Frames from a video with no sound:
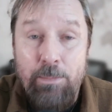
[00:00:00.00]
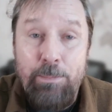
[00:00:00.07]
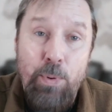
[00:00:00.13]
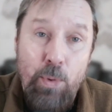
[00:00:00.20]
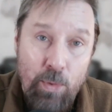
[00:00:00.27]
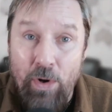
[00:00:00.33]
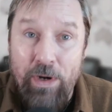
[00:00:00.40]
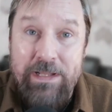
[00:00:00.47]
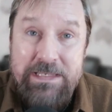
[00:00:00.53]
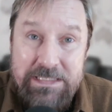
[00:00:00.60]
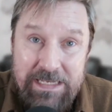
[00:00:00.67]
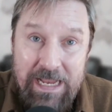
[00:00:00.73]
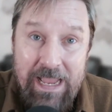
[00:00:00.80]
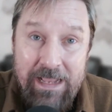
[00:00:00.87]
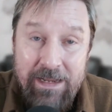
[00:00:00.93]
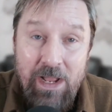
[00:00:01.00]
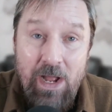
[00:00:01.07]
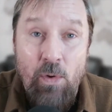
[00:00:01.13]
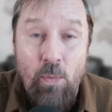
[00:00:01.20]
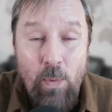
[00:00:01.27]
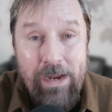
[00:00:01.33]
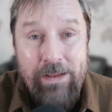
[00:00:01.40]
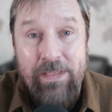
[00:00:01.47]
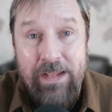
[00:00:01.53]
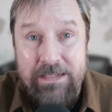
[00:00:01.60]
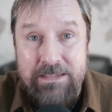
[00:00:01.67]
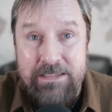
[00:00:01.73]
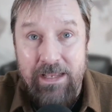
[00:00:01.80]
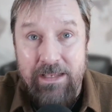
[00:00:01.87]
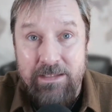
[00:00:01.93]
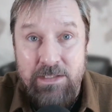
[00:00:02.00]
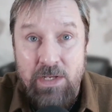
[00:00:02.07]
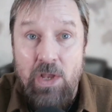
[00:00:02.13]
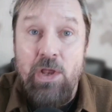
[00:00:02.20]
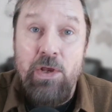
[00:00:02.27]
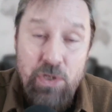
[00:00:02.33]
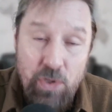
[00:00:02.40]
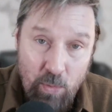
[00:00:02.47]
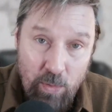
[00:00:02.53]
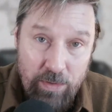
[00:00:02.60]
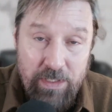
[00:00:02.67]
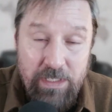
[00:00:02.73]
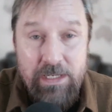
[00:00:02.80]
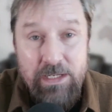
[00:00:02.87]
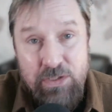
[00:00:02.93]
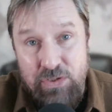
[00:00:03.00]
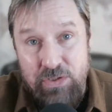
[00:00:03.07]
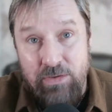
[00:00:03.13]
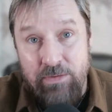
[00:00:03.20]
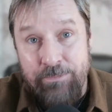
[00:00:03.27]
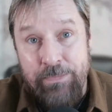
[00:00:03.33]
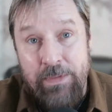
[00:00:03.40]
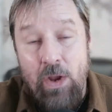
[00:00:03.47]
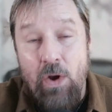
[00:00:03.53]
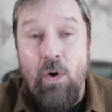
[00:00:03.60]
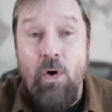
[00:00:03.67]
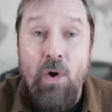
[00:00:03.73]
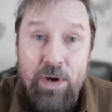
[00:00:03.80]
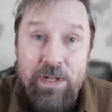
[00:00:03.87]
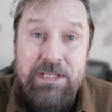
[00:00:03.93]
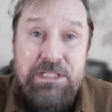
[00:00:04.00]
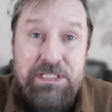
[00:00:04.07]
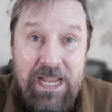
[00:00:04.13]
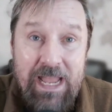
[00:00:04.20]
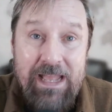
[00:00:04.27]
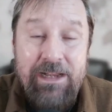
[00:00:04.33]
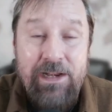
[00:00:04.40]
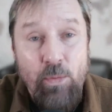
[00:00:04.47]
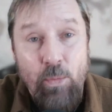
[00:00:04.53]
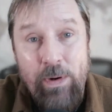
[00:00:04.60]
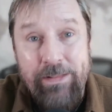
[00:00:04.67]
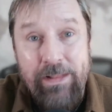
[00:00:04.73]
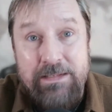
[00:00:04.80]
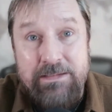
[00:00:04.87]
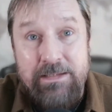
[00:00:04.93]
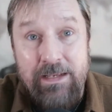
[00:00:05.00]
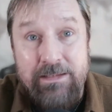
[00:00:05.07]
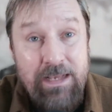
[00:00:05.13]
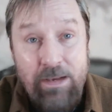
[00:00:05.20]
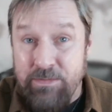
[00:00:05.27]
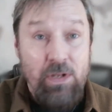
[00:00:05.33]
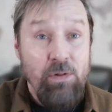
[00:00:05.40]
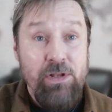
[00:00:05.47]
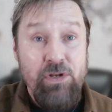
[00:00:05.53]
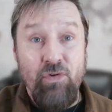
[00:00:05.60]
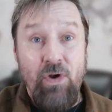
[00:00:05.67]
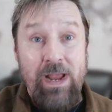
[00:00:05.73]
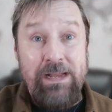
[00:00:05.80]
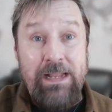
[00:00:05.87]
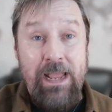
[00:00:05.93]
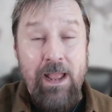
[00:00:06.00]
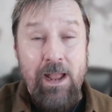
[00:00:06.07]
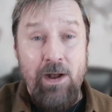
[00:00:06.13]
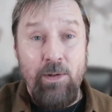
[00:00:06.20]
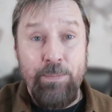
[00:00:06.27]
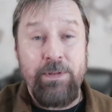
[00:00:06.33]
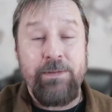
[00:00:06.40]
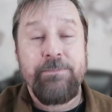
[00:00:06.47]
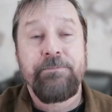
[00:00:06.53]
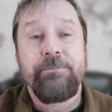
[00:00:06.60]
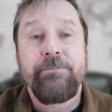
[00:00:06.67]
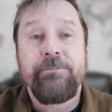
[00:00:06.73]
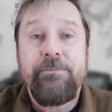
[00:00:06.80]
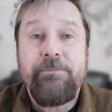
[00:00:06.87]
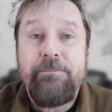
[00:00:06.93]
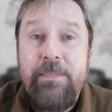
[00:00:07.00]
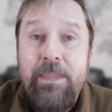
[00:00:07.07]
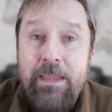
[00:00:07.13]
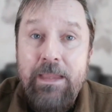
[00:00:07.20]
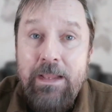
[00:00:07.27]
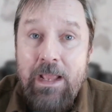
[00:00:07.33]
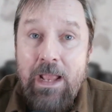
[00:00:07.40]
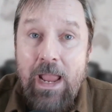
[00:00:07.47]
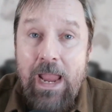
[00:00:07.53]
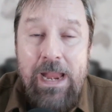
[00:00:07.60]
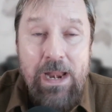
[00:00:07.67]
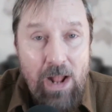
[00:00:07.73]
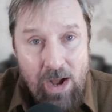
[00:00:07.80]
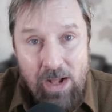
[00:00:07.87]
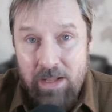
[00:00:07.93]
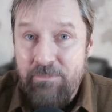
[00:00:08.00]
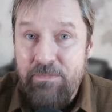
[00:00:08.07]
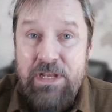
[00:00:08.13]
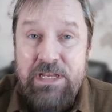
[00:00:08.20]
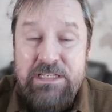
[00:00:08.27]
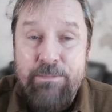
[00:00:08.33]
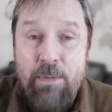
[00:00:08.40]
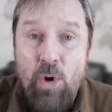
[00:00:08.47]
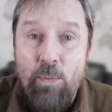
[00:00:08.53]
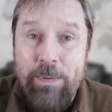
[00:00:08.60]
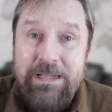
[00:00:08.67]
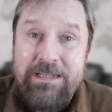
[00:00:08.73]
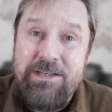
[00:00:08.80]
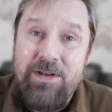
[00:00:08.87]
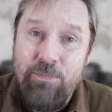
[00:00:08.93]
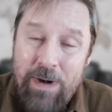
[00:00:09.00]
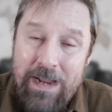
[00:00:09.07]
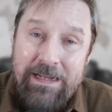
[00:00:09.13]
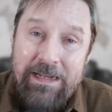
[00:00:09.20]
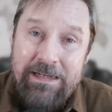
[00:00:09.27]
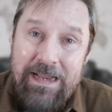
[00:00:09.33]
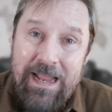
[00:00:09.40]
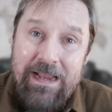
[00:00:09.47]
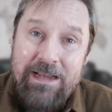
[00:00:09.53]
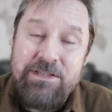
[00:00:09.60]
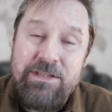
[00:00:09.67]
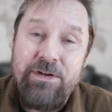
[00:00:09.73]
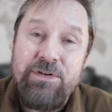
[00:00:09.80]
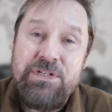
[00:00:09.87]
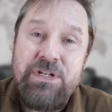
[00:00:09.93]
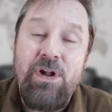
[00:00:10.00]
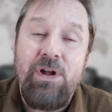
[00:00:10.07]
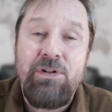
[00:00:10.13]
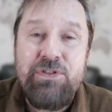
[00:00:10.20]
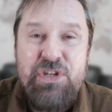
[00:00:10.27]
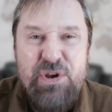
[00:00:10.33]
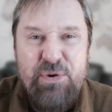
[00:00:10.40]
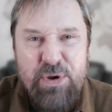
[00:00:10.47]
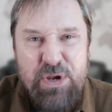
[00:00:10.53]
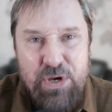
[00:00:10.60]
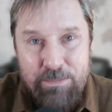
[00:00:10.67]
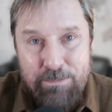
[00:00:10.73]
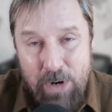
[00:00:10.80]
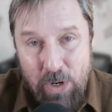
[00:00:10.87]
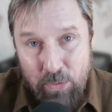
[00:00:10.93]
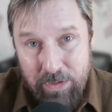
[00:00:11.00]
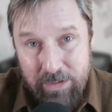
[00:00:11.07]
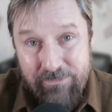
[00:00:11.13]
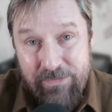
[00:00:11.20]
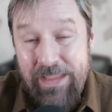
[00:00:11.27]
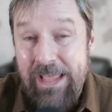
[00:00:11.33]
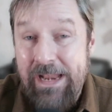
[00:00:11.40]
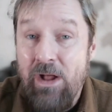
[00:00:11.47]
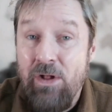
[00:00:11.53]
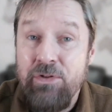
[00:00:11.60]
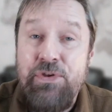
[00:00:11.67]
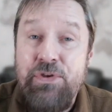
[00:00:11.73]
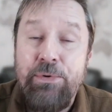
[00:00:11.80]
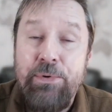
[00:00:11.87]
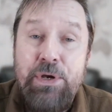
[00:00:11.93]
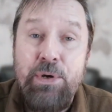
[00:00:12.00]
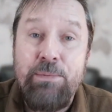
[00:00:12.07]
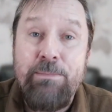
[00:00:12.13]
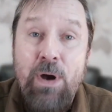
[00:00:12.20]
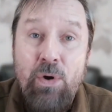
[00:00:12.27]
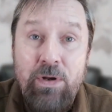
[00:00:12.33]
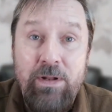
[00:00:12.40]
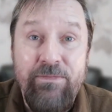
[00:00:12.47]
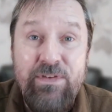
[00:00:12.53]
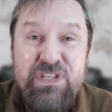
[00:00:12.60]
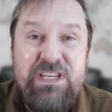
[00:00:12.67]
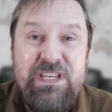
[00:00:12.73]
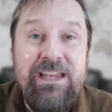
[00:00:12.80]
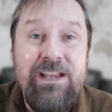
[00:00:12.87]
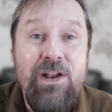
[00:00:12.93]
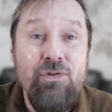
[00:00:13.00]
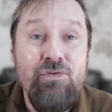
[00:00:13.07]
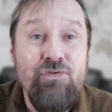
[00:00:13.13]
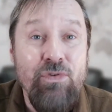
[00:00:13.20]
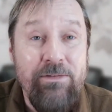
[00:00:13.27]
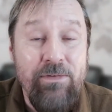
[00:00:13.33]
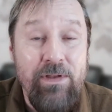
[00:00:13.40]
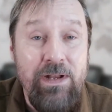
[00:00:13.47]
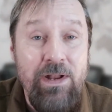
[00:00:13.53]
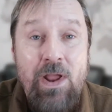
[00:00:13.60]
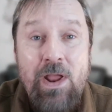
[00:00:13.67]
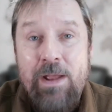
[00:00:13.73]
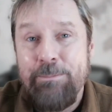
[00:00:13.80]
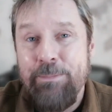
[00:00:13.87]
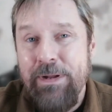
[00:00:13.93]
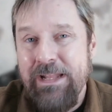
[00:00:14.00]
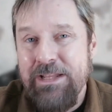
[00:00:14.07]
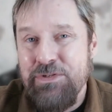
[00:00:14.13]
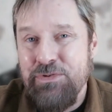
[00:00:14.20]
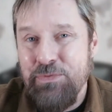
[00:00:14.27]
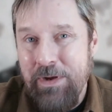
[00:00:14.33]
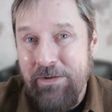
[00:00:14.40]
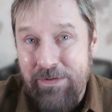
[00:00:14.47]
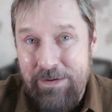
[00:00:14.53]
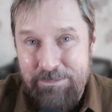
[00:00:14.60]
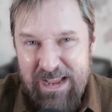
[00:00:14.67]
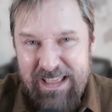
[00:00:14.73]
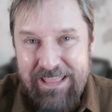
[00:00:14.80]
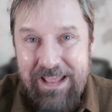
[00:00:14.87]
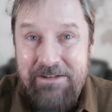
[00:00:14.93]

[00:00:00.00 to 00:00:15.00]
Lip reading: or instead a way that says, you're the issue. Or instead in a way that says, I was only trying to help. In all of these moments, recognize there's an ulterior motive, and that ulterior motive is ego-driven, but it's driven by that